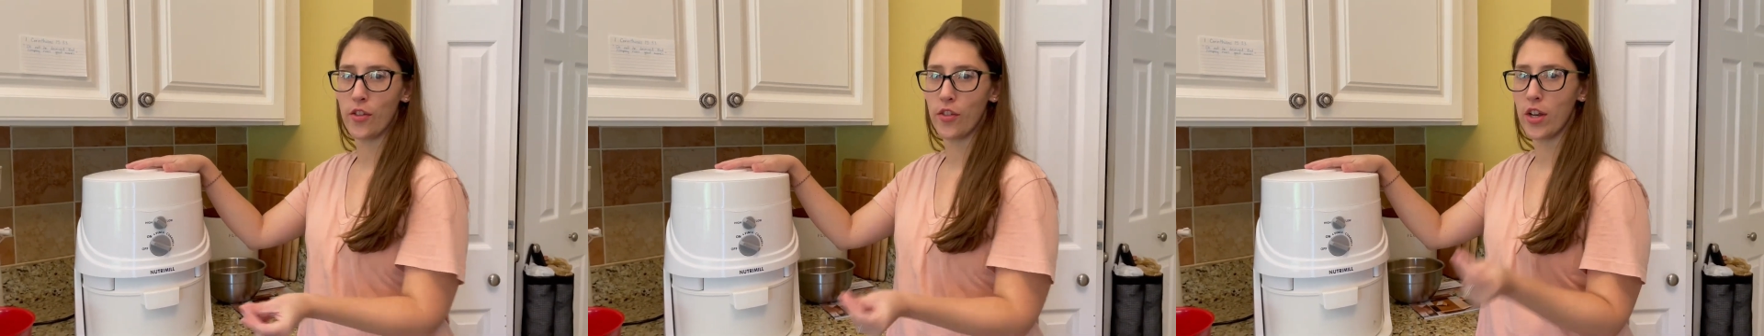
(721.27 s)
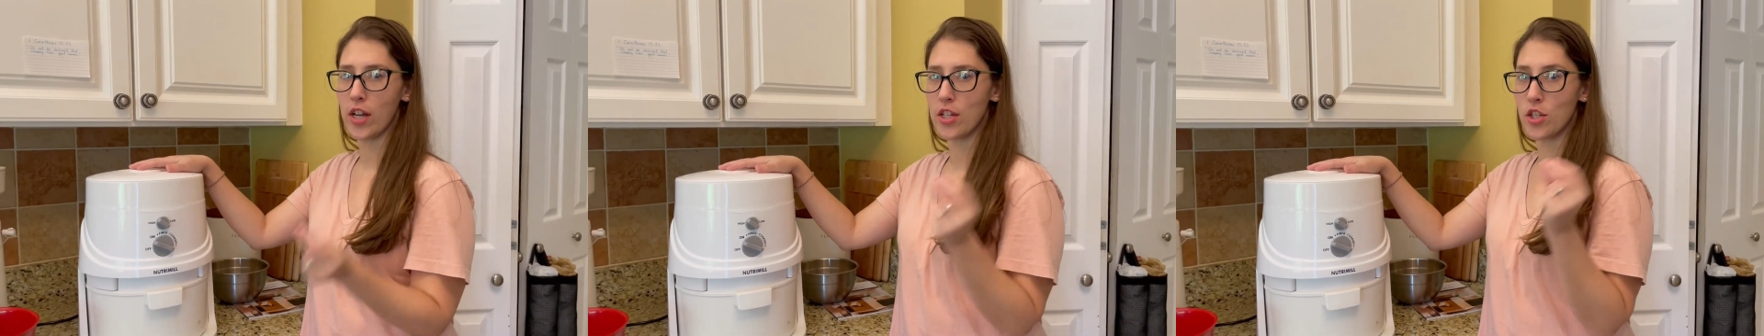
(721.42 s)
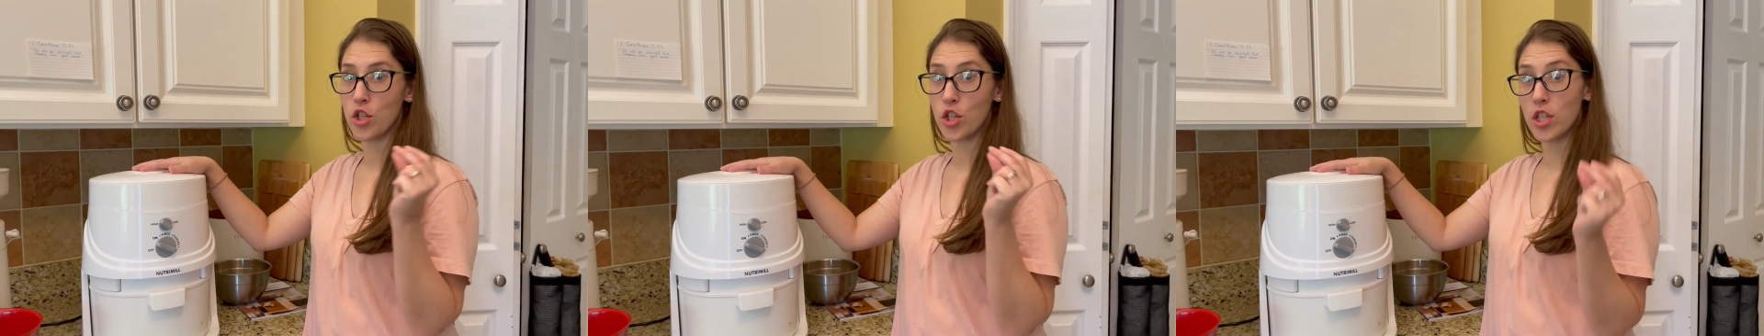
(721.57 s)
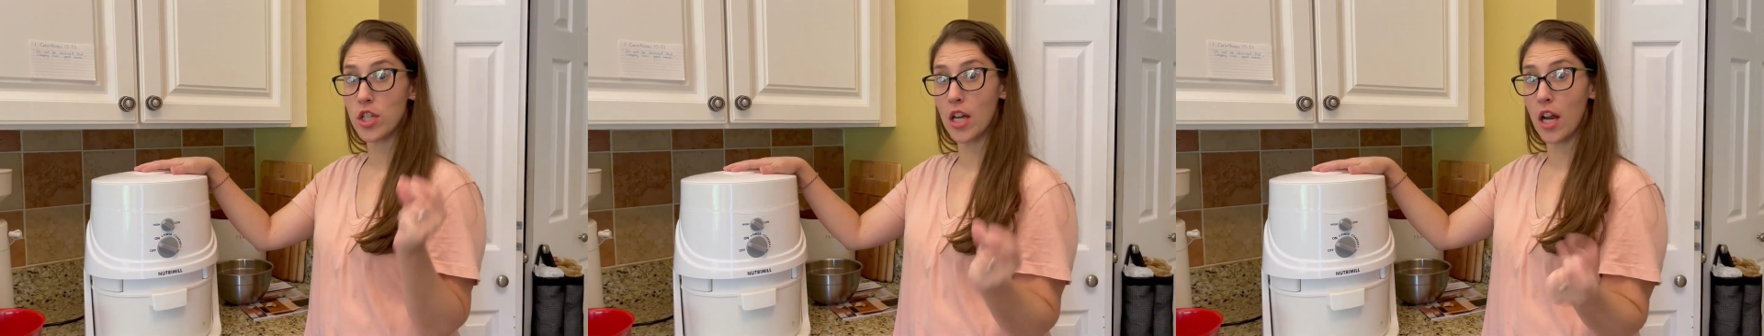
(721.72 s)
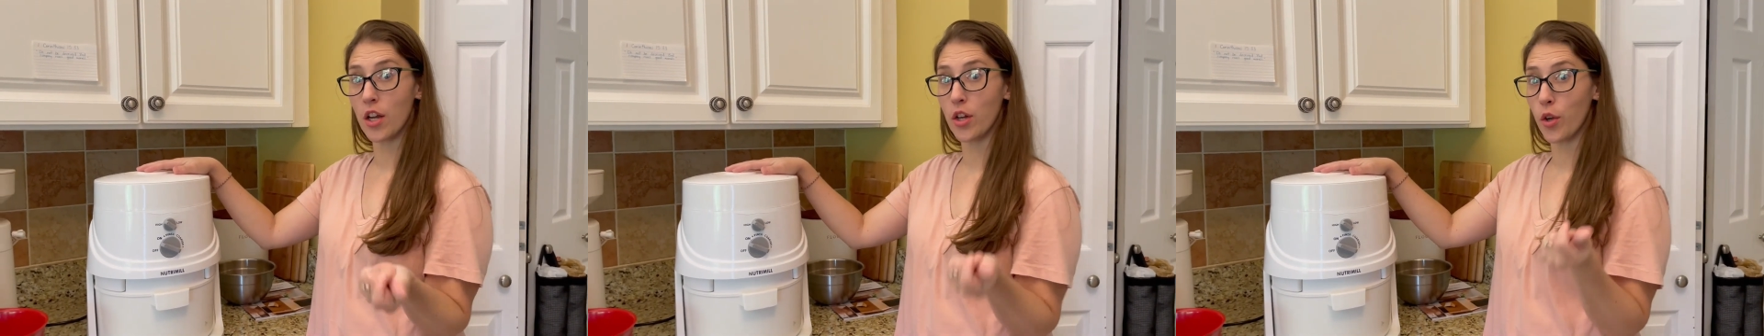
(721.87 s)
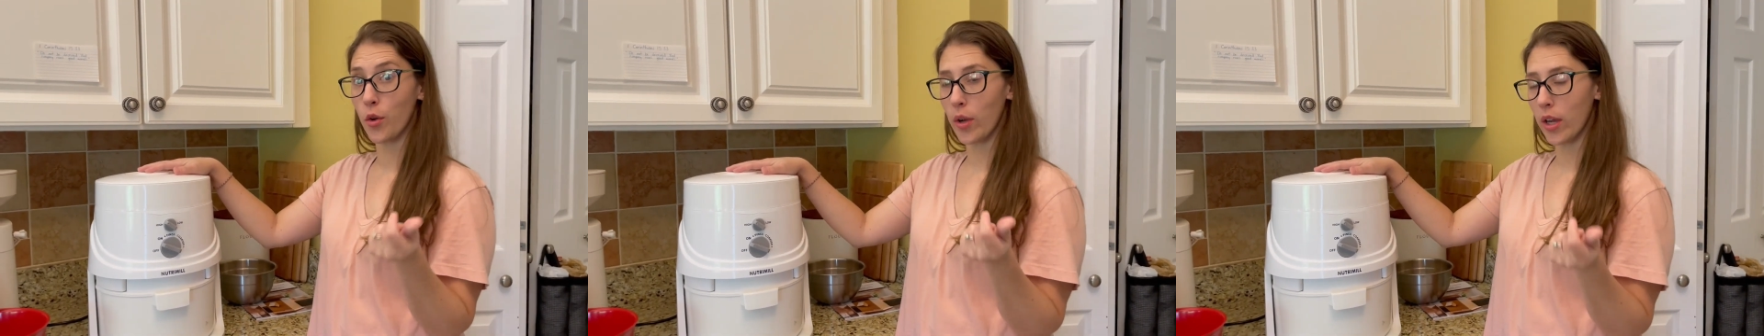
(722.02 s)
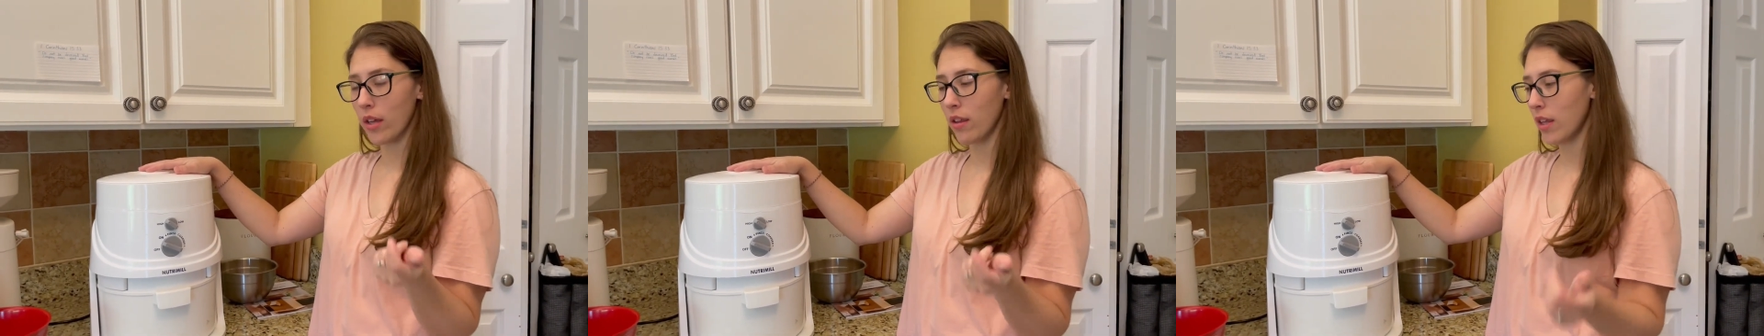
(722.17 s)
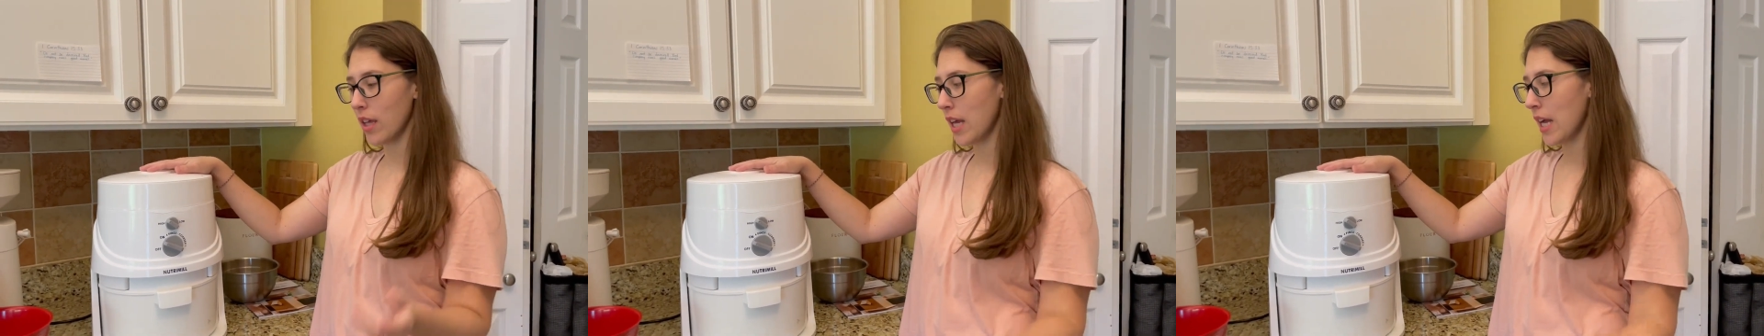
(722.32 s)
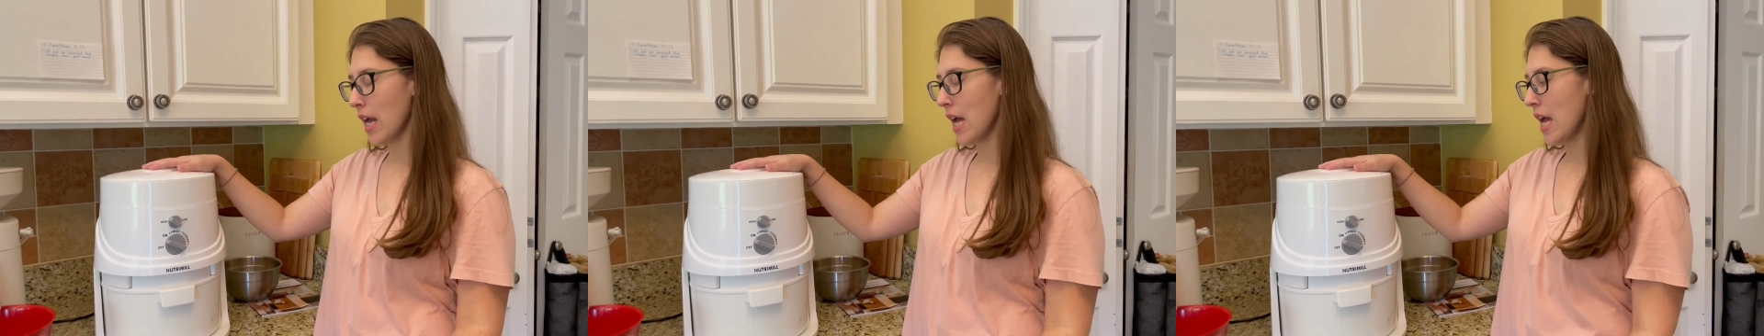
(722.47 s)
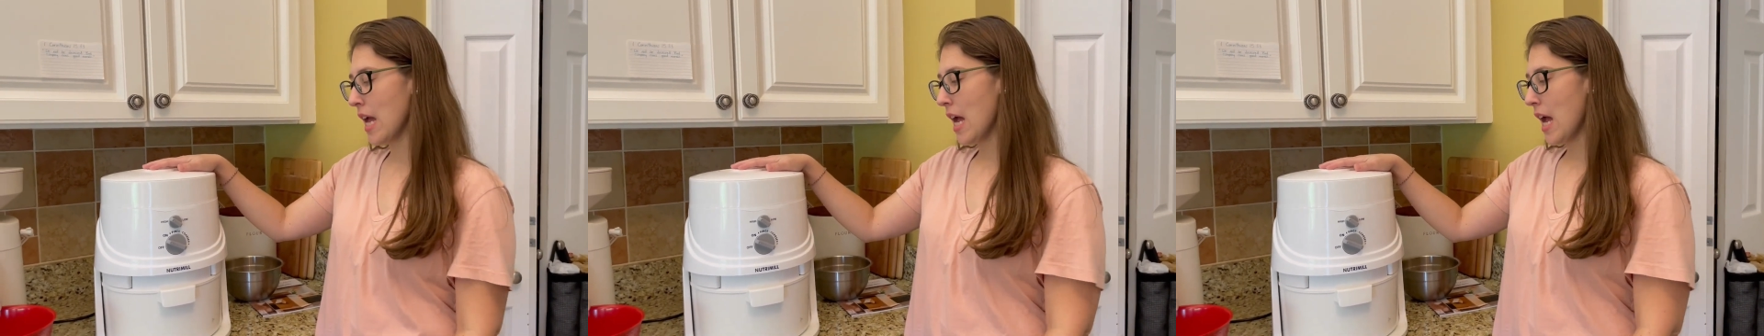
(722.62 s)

that it's just done quickly.